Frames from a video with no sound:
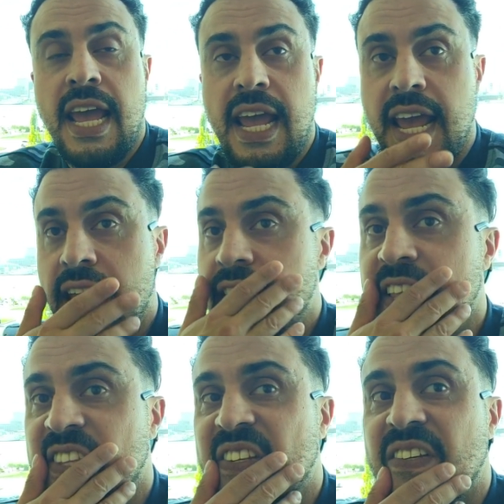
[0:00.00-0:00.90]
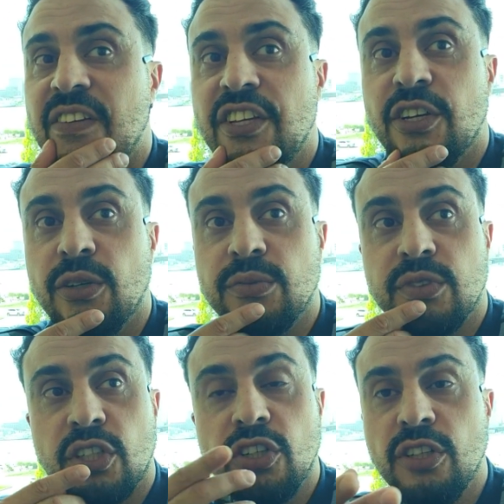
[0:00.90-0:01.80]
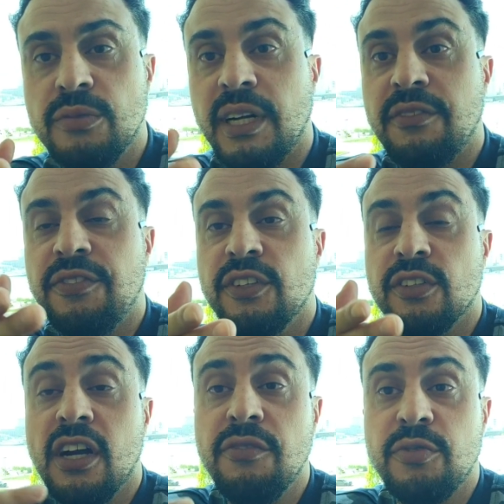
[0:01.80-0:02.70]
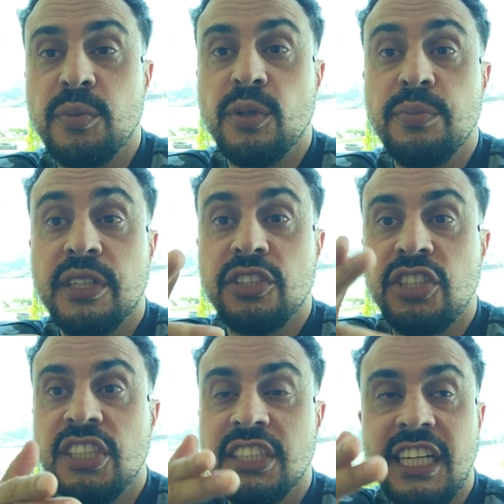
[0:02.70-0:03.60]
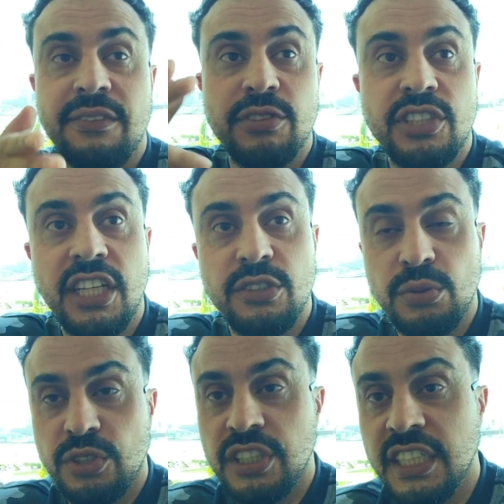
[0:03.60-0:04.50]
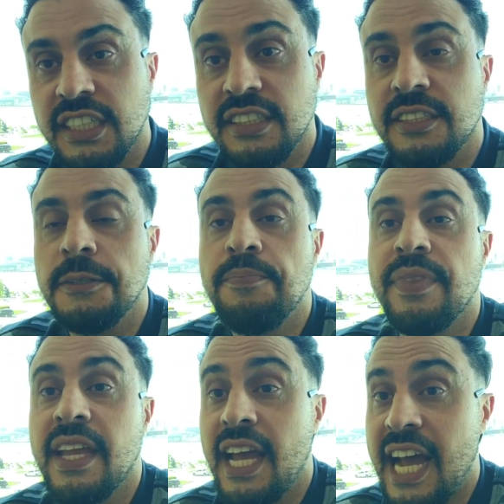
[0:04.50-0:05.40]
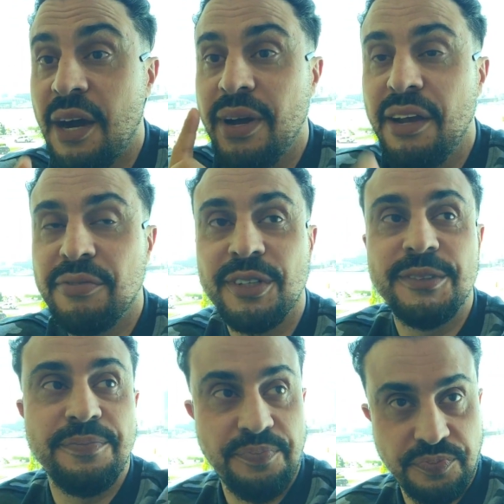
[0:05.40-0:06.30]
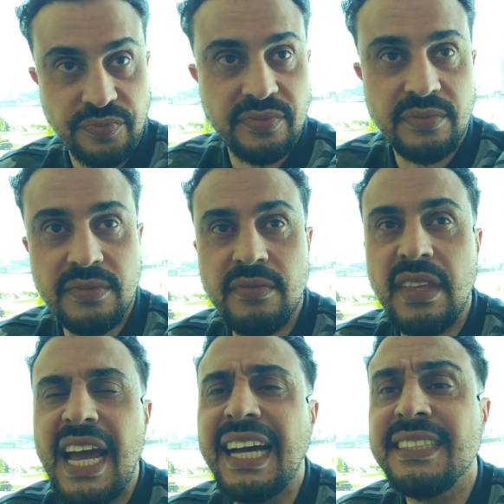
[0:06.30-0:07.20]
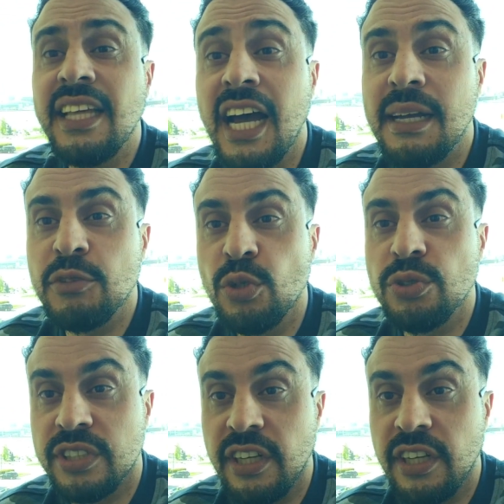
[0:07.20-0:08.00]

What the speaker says: And, the girl might feel comfortable because she doesn't have to change who she is. However, as time goes